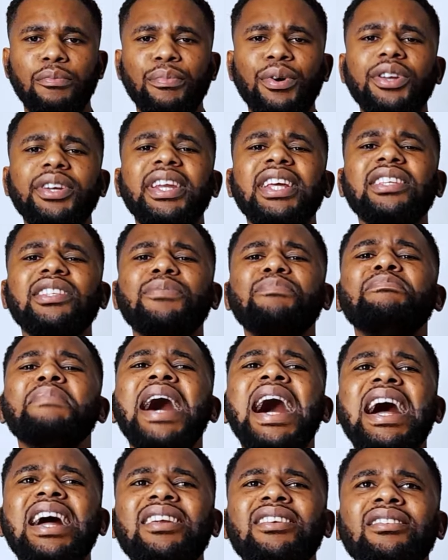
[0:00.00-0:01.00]
But this
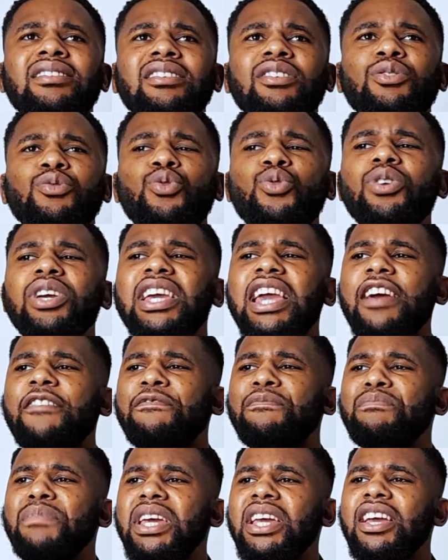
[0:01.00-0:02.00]
man, who
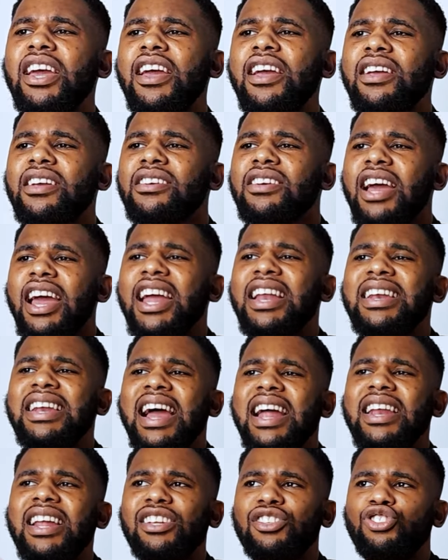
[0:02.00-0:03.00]
gave me
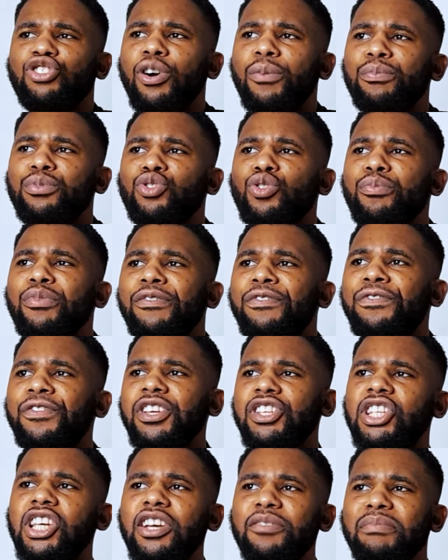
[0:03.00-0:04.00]
another job to be
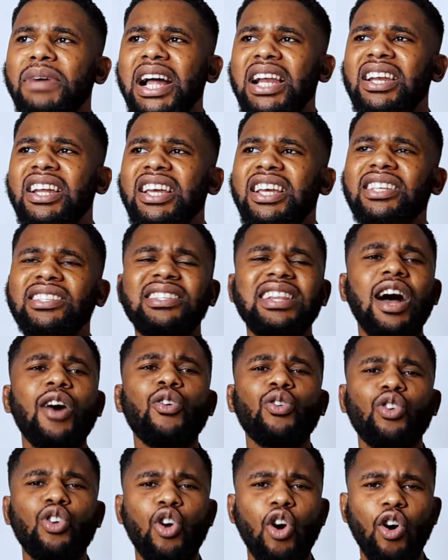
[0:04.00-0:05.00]
fishing man is
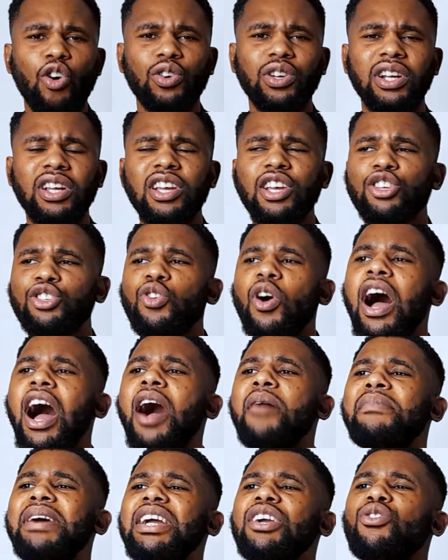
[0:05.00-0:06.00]
now gone. So
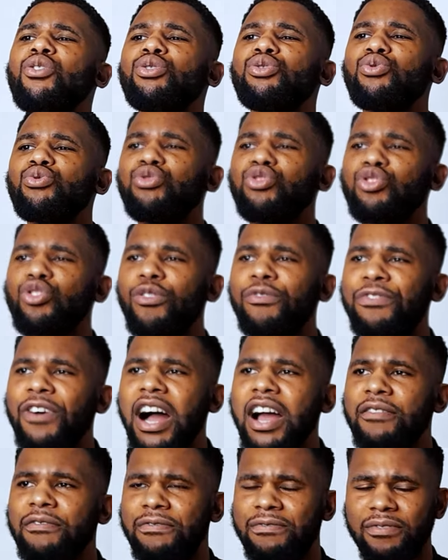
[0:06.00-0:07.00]
how am I going to
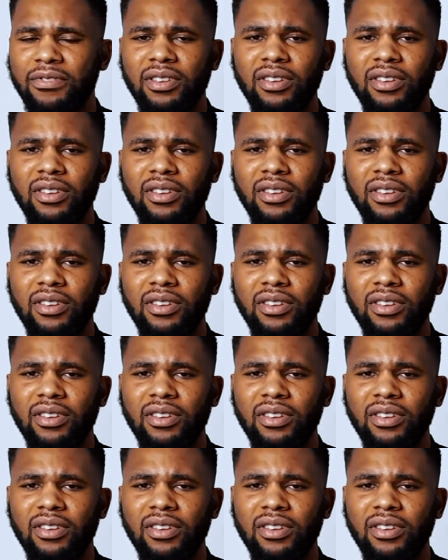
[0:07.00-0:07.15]
survive?